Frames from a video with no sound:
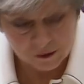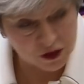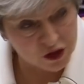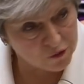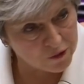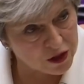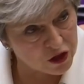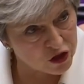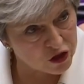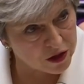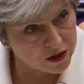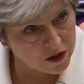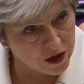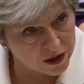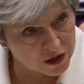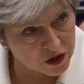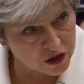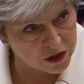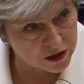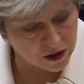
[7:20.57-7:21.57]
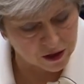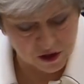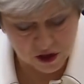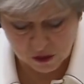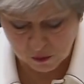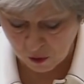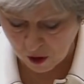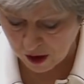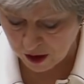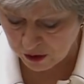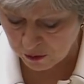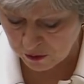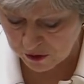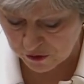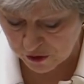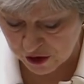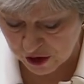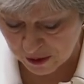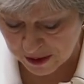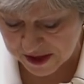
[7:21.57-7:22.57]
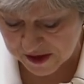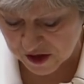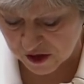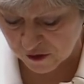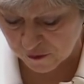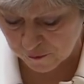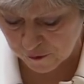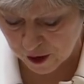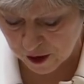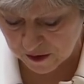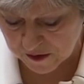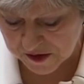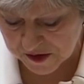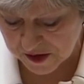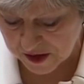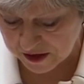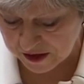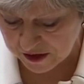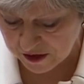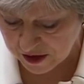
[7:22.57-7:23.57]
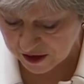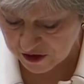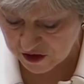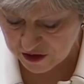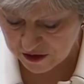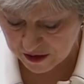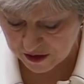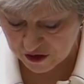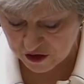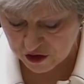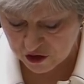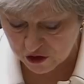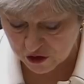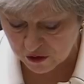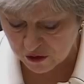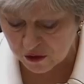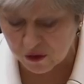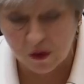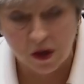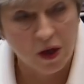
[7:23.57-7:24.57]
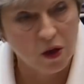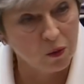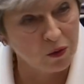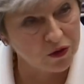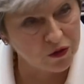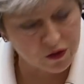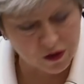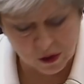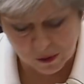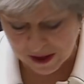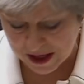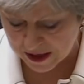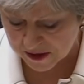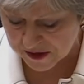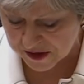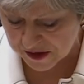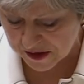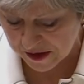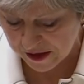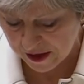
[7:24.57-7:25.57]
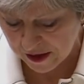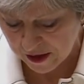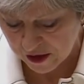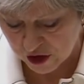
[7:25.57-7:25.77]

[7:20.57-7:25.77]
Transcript: Our intervention in 1991 with the US and France, and in 1992 with the US,